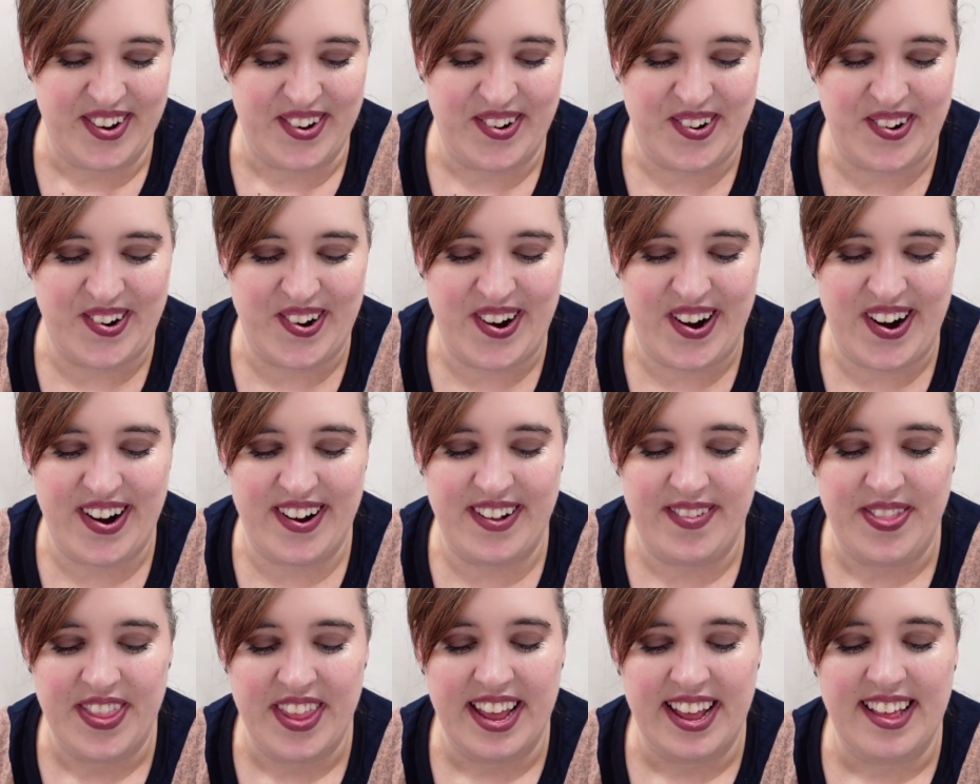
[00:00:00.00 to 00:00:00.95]

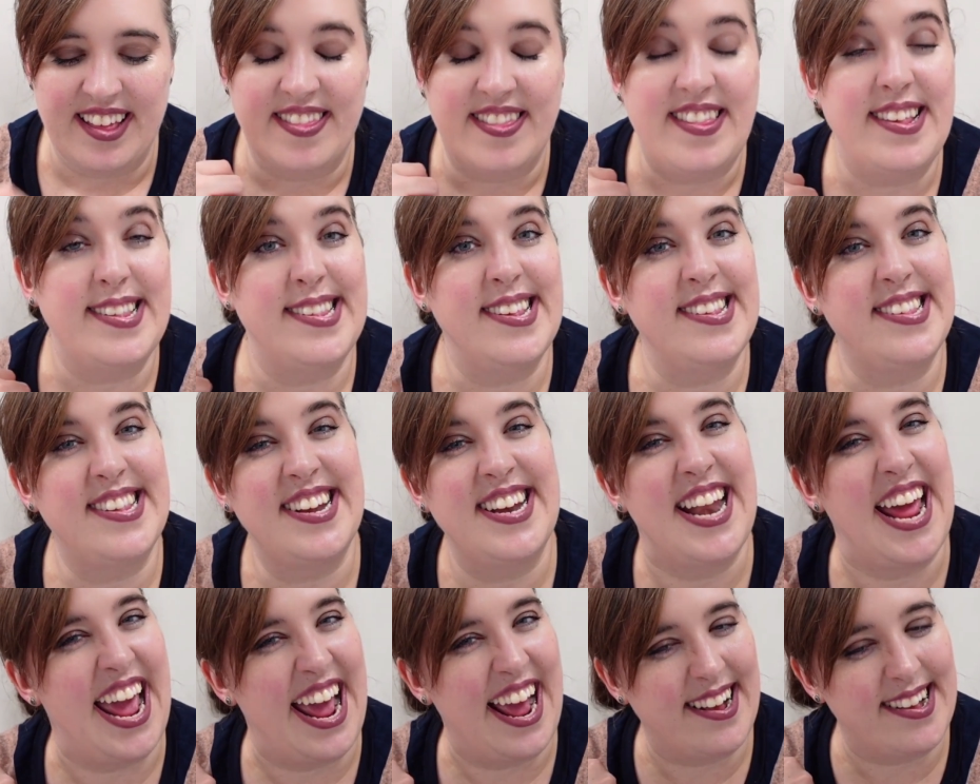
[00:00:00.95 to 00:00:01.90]
Or, this is
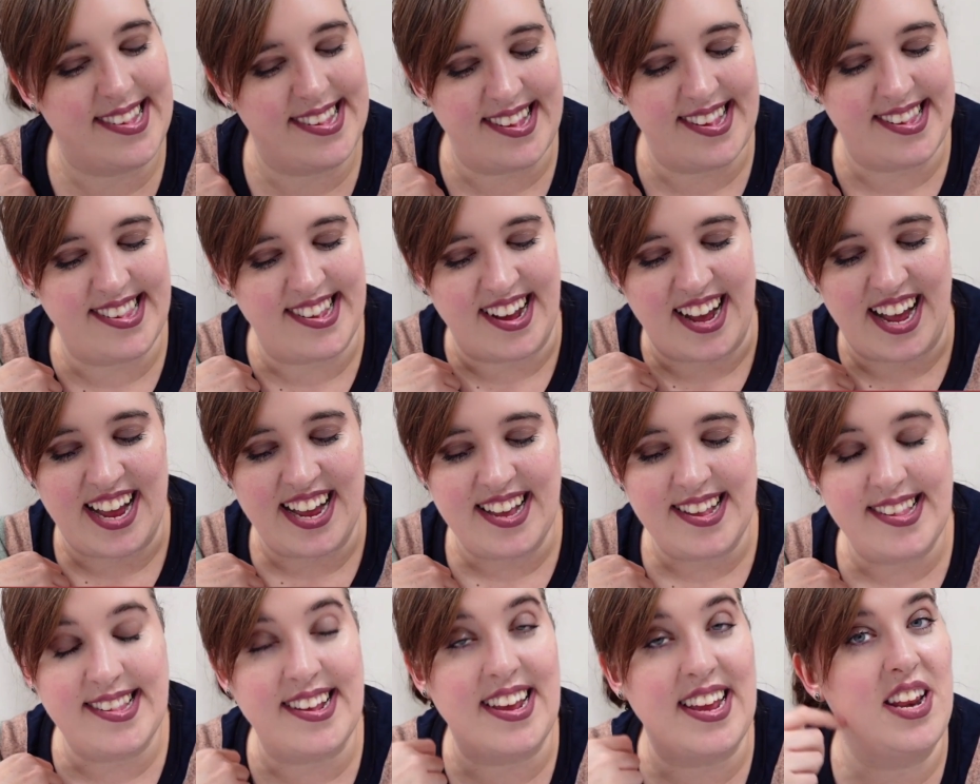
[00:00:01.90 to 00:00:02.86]
an
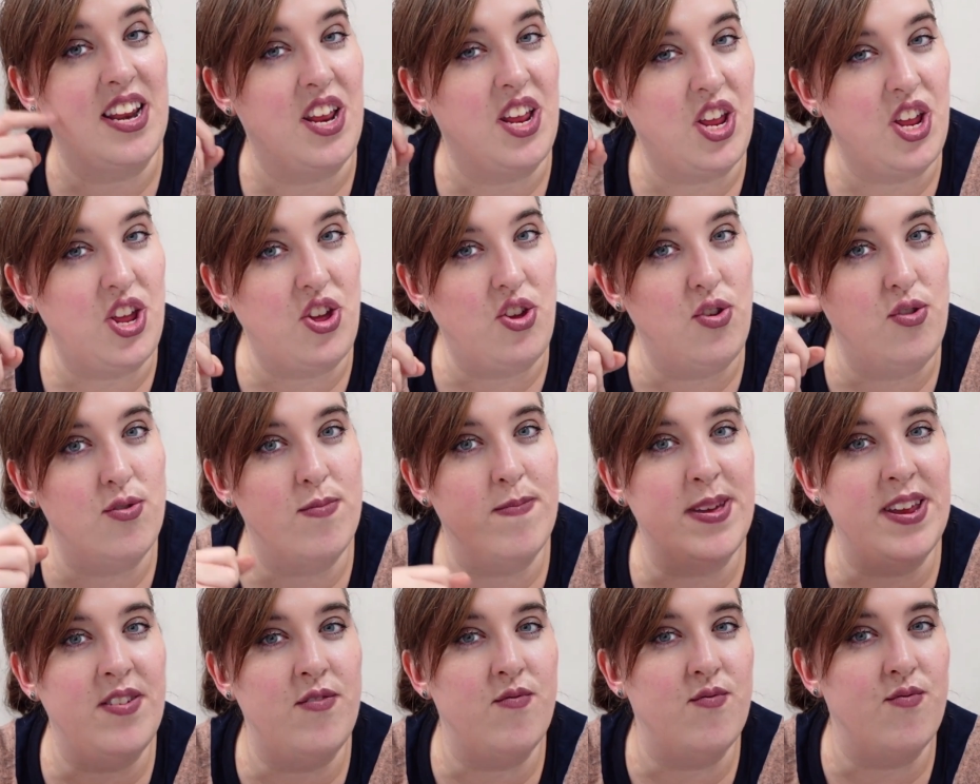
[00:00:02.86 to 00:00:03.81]
exercise in
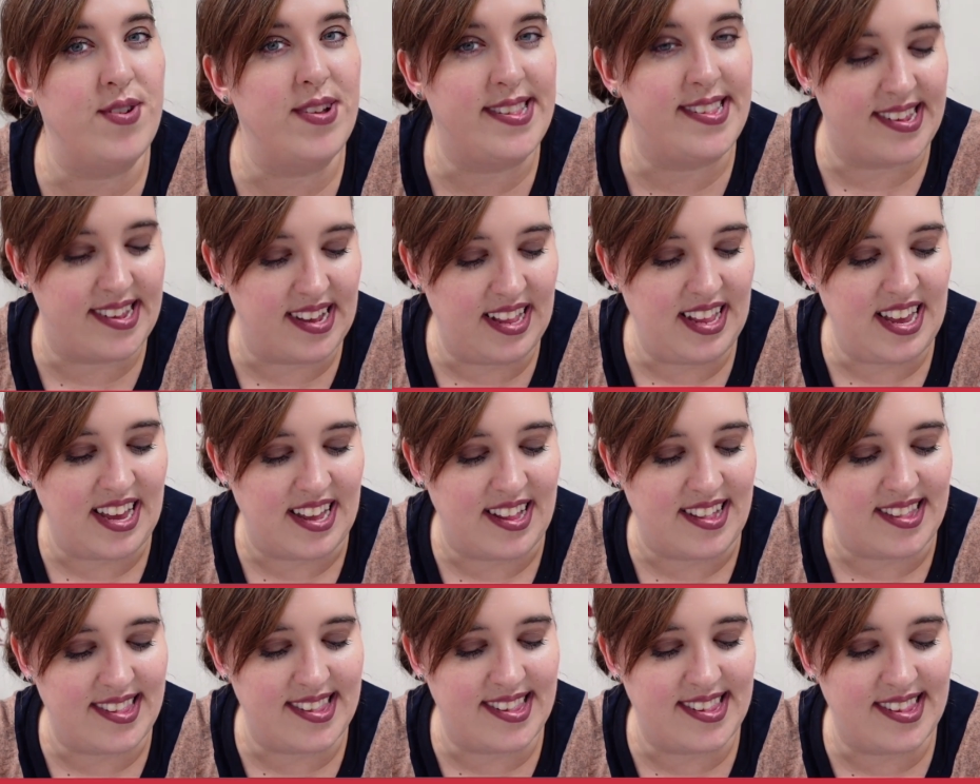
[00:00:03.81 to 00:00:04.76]
human
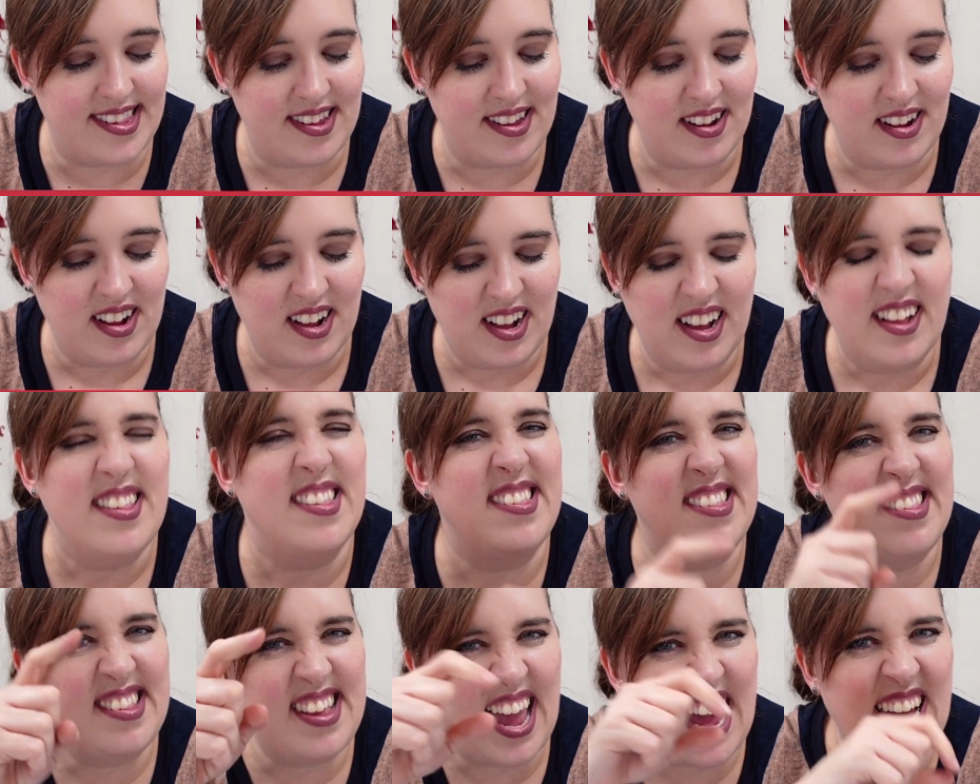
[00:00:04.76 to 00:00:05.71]
resilience.
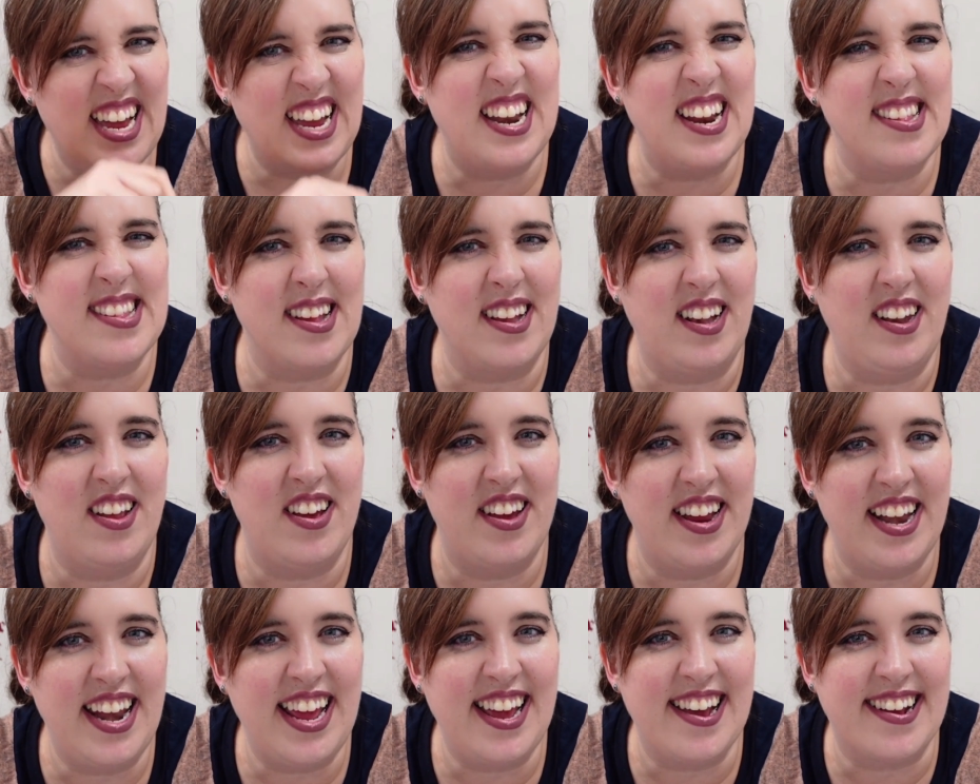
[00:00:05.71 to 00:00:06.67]
Take it as a
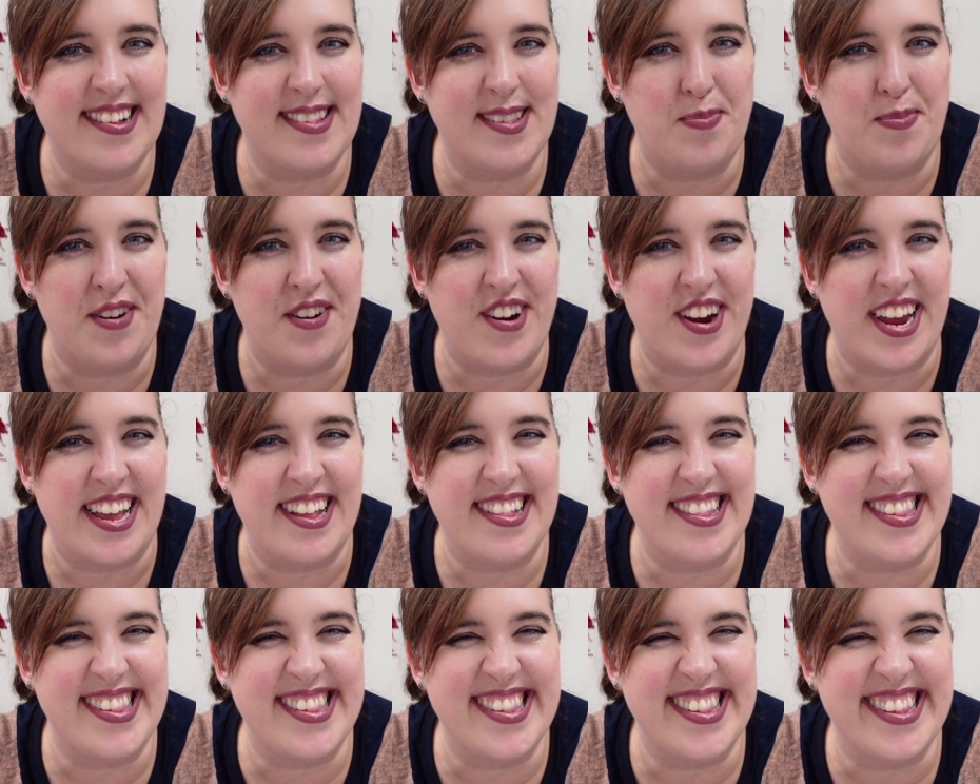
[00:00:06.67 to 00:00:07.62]
learning
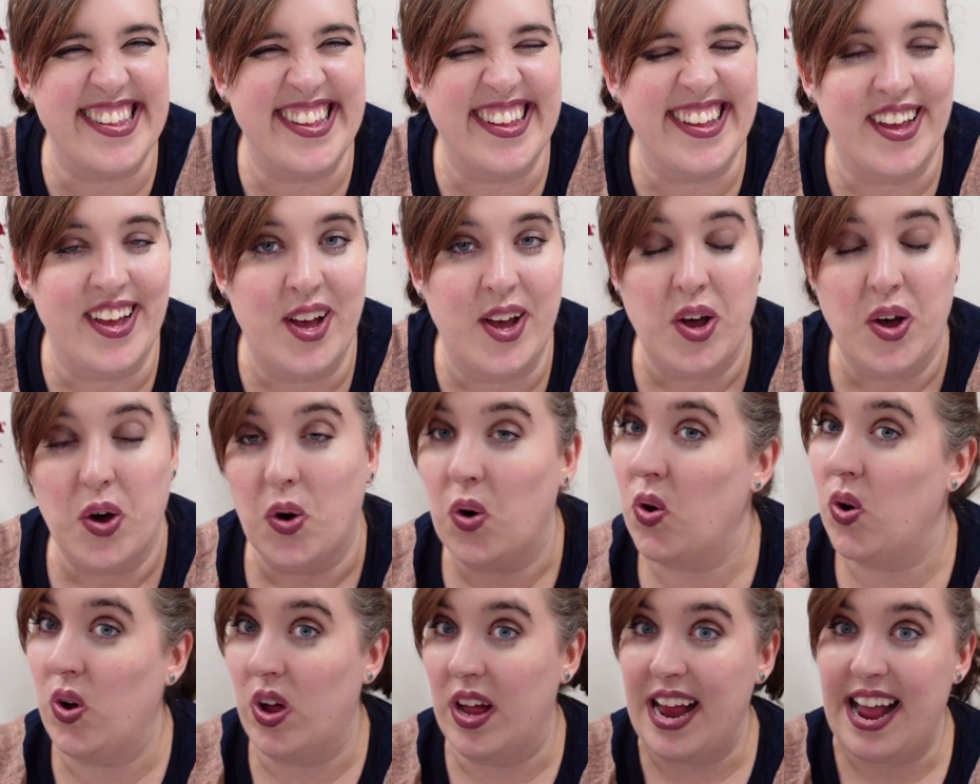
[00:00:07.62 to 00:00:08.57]
experience.
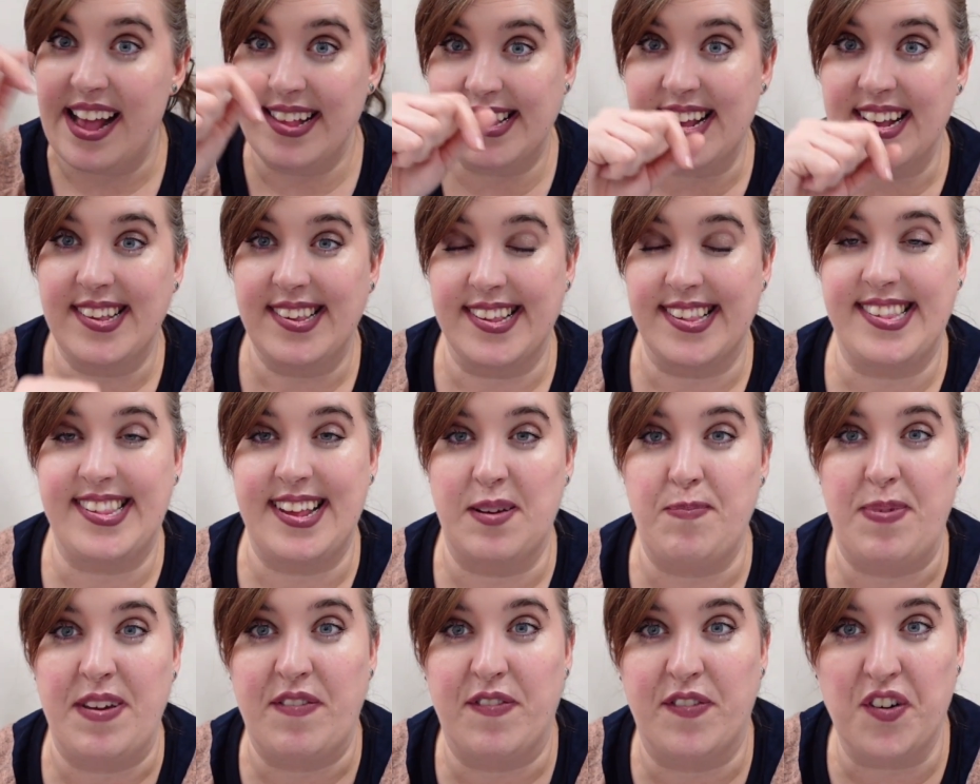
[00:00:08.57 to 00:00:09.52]
Or, as I just
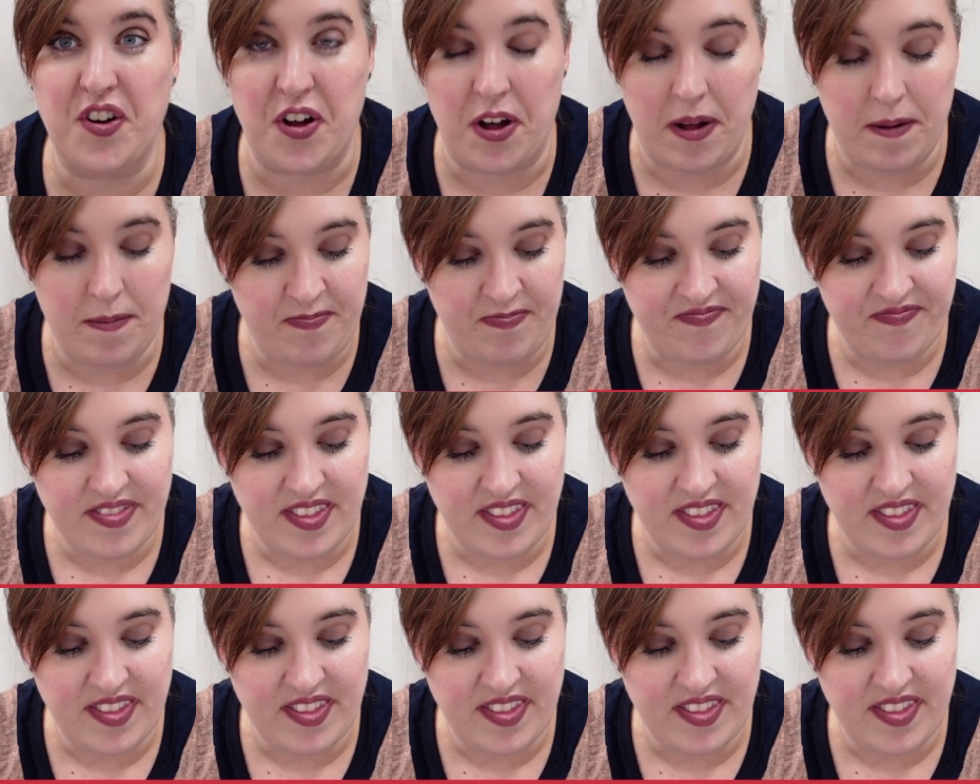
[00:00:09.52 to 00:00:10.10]
said before,